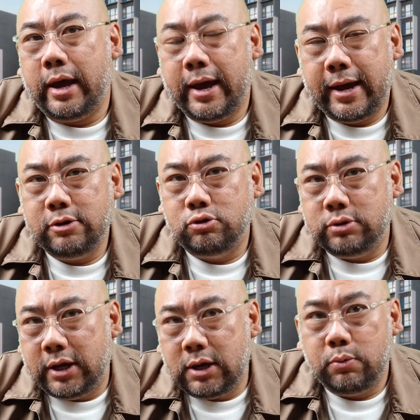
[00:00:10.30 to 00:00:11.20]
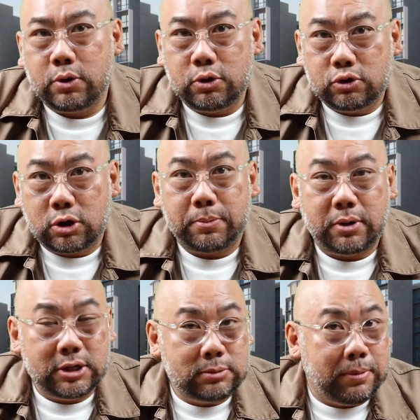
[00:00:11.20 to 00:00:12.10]
And today we're going to talk
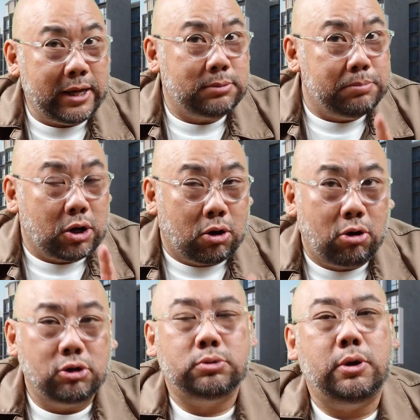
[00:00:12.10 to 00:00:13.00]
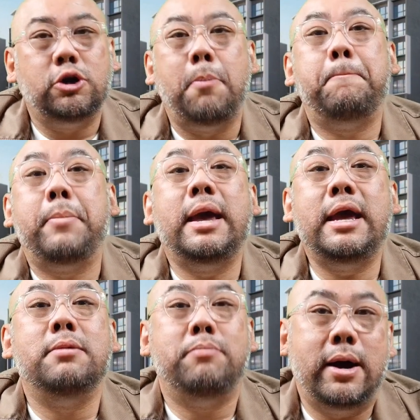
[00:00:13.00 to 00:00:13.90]
about this place because we are not
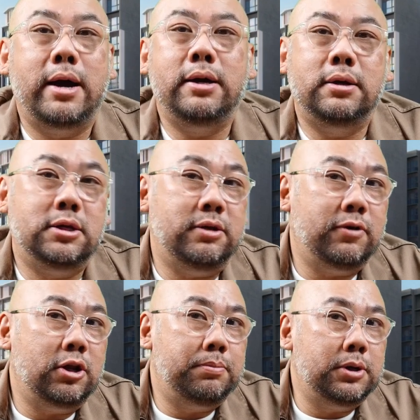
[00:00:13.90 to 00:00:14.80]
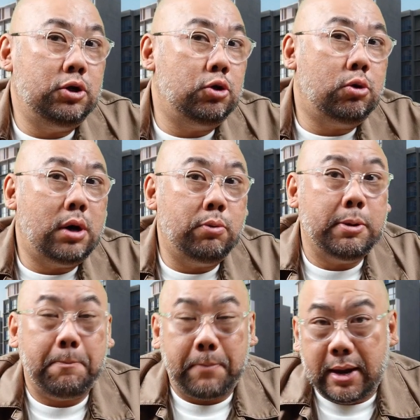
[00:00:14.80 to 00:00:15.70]
paid by the developer, nor are we
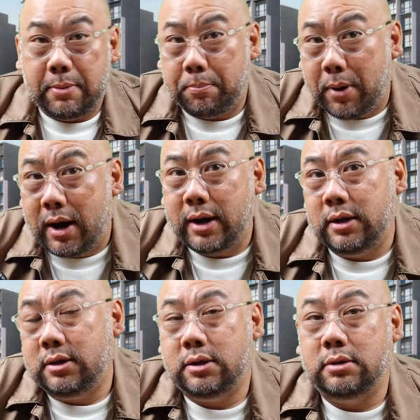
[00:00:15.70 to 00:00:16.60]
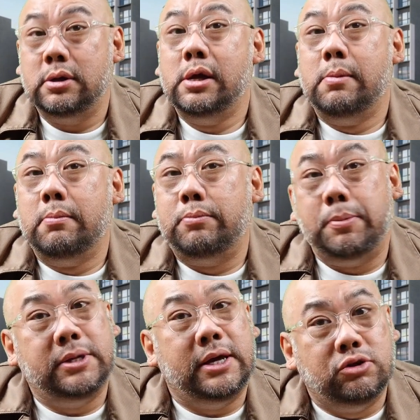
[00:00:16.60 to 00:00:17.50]
paid by the
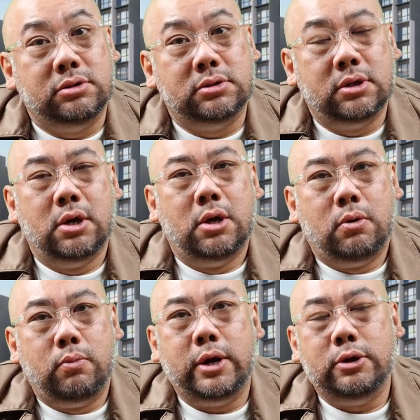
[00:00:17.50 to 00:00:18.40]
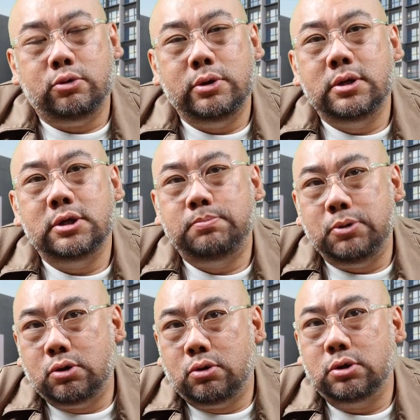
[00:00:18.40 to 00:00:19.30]
property agents. We are doing this
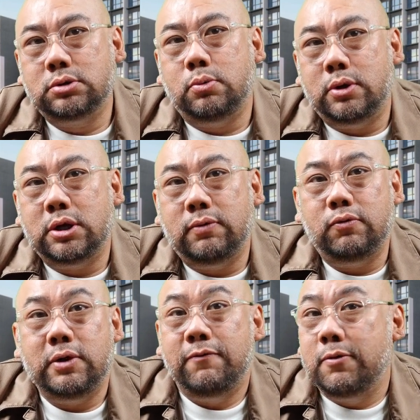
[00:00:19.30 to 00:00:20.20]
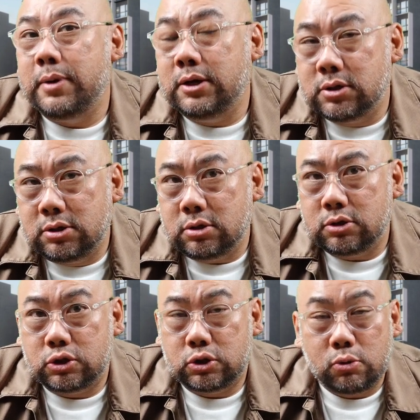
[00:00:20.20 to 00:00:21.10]
because we want to give you information
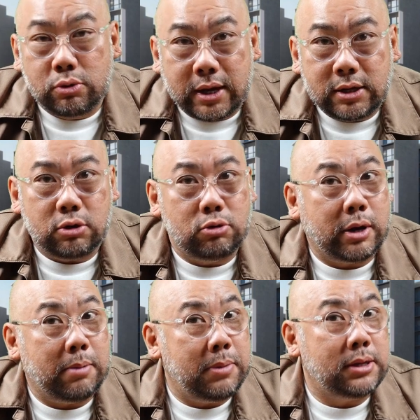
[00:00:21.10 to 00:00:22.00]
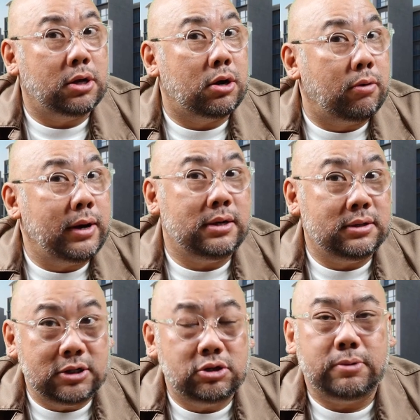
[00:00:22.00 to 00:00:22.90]
so that you can make the correct
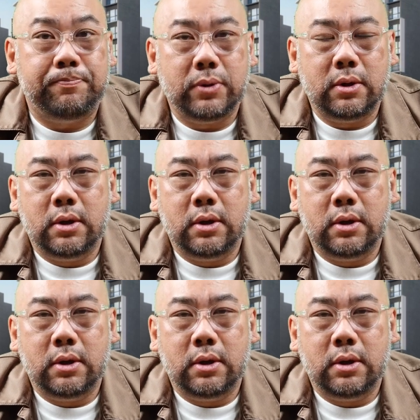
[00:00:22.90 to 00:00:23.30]
decision.